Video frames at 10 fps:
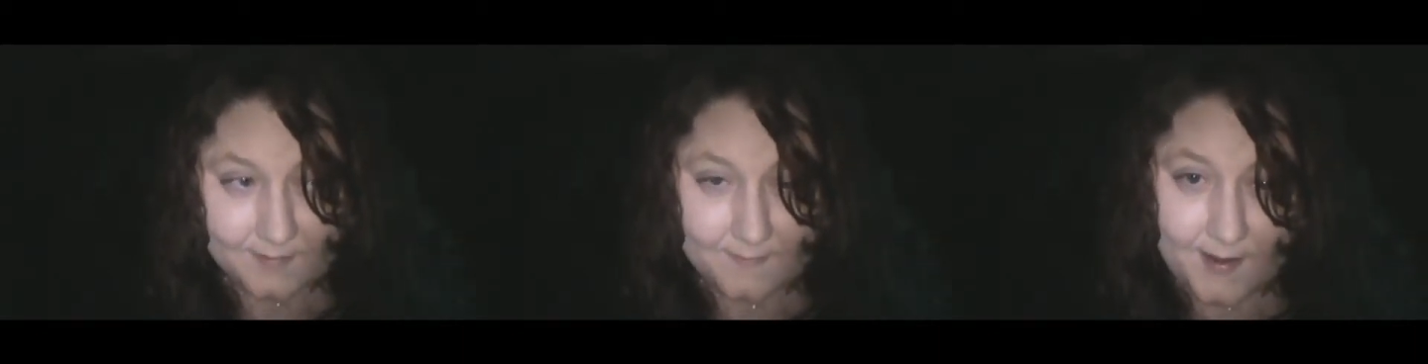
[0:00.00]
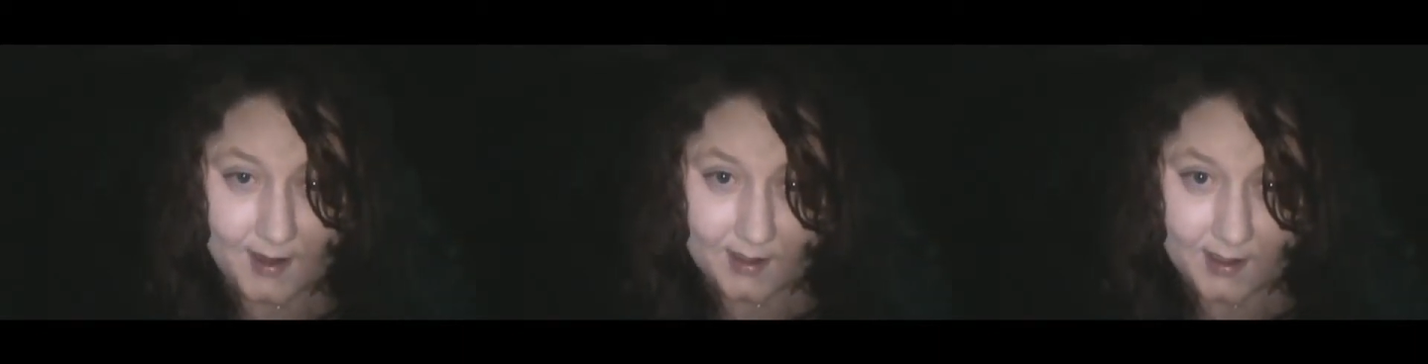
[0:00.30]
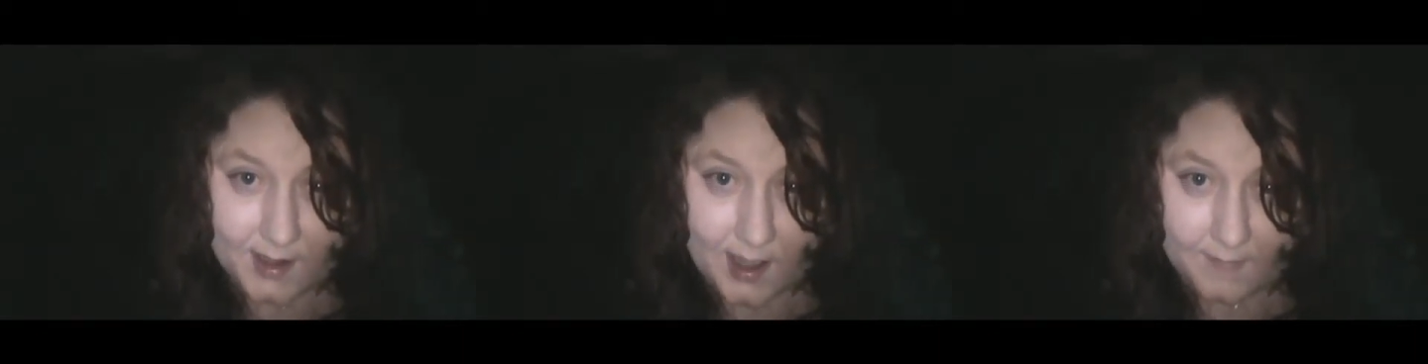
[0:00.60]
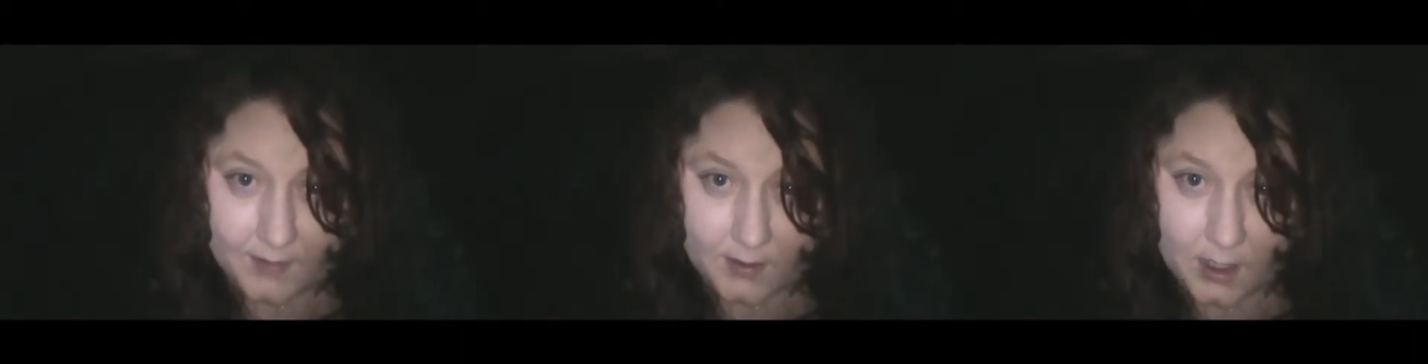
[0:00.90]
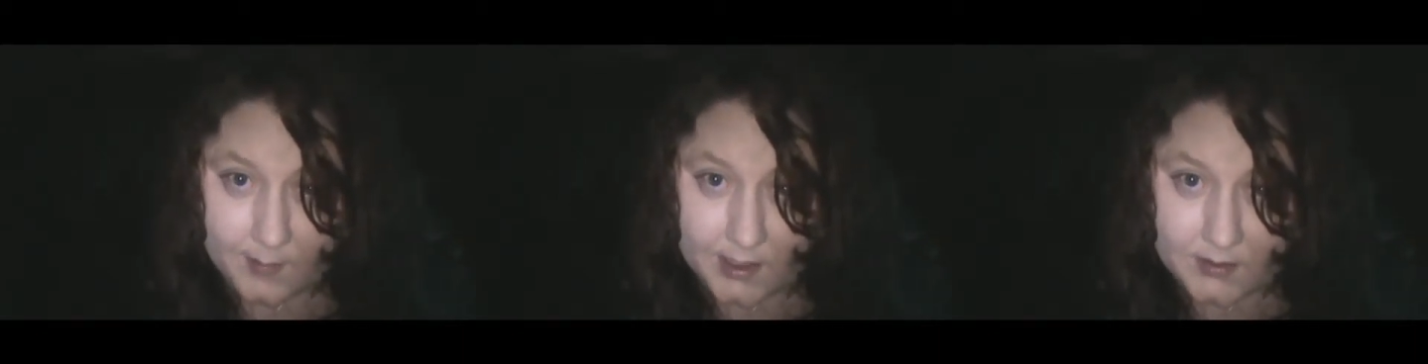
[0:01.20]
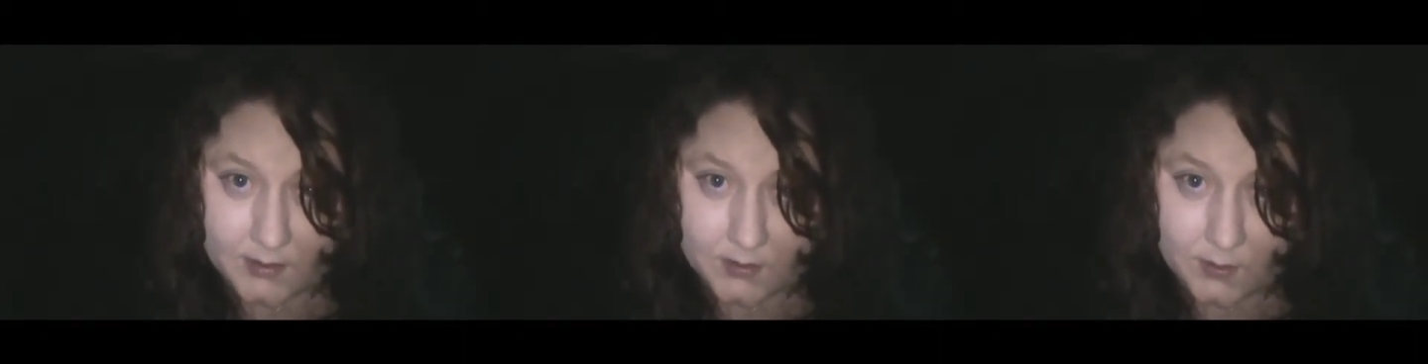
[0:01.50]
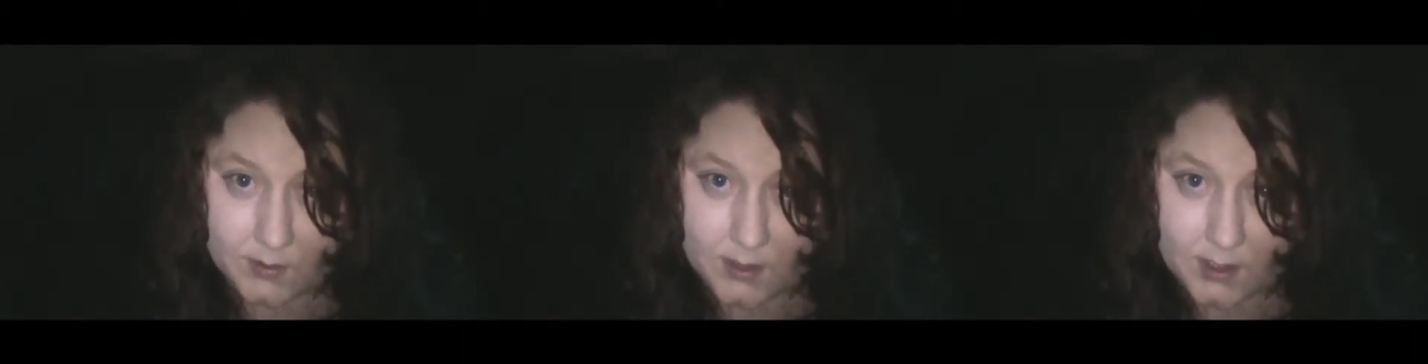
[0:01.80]
Finally, after long minutes of
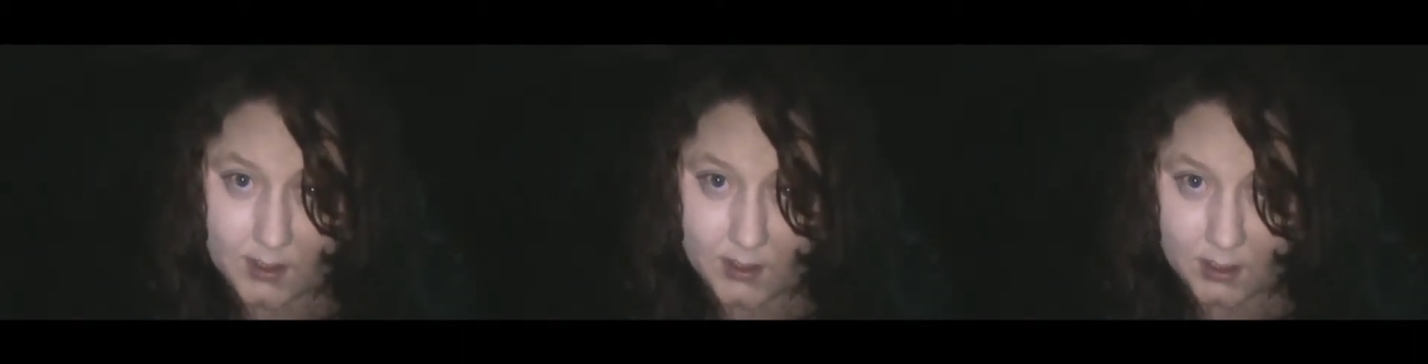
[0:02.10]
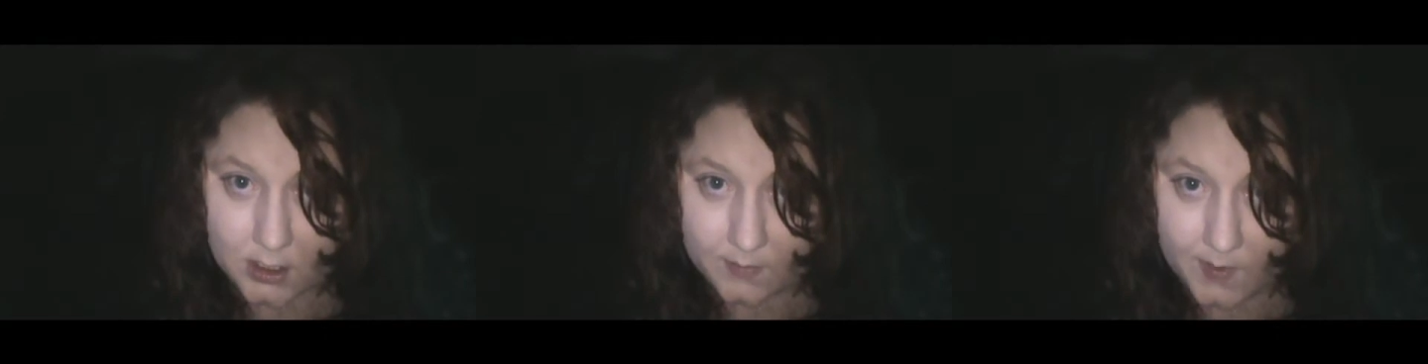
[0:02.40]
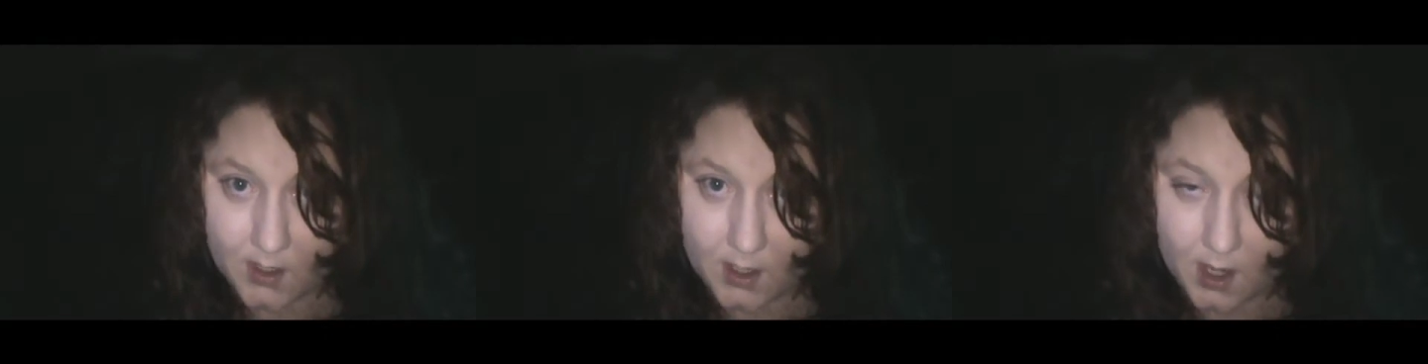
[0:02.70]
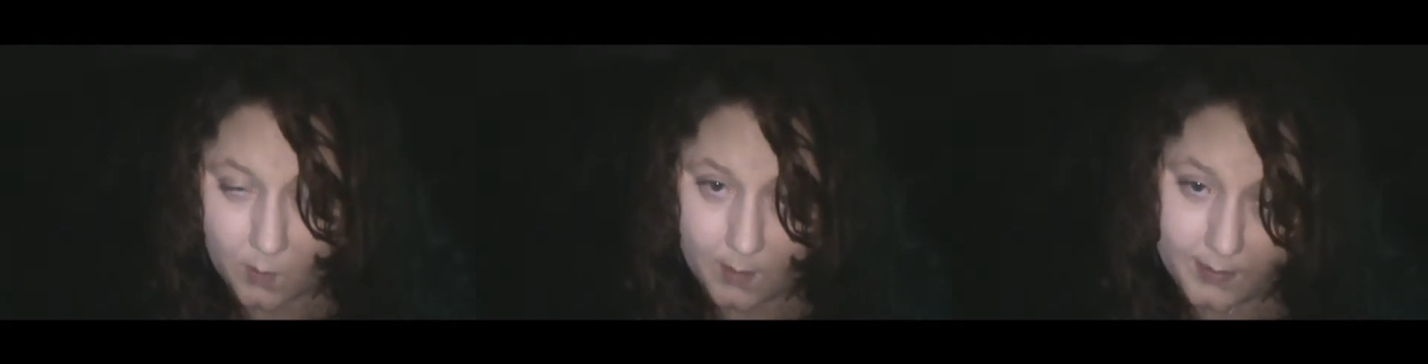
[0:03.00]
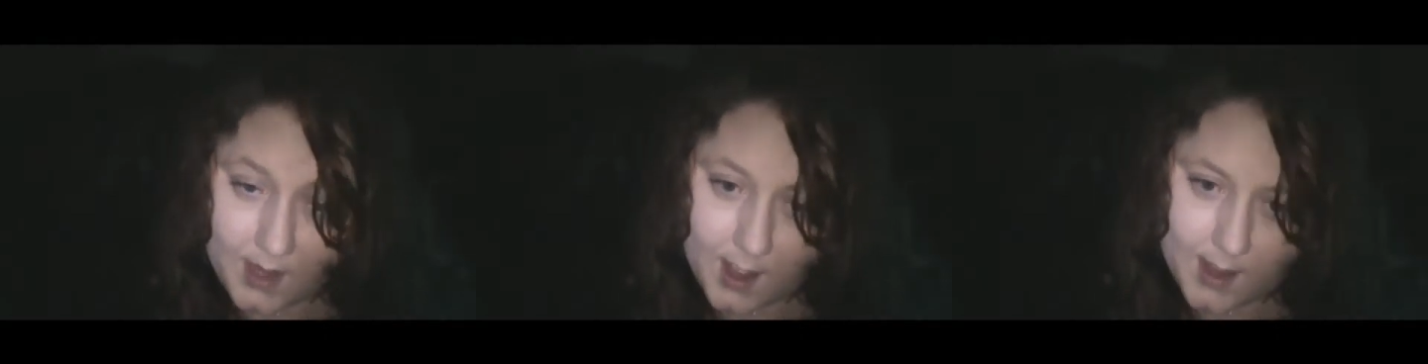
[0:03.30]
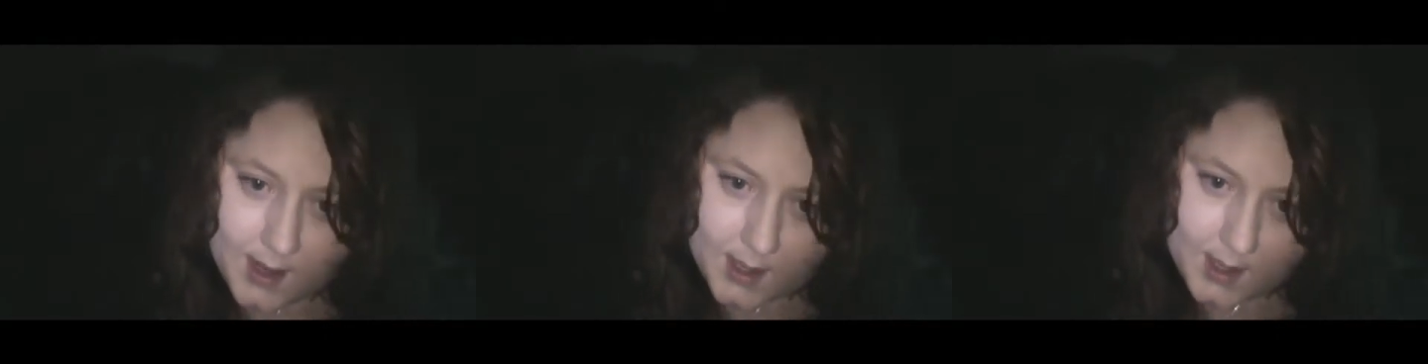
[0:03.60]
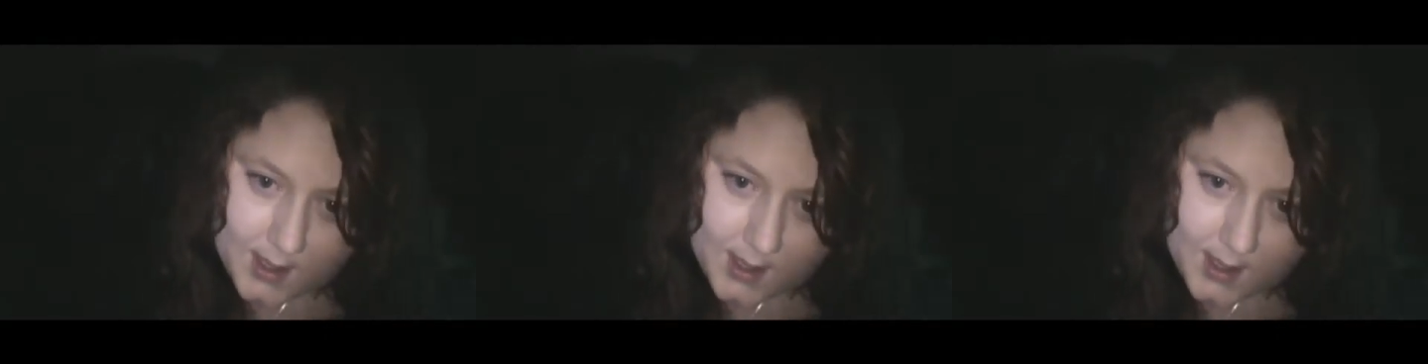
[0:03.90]
scrutiny, they turn to me and reply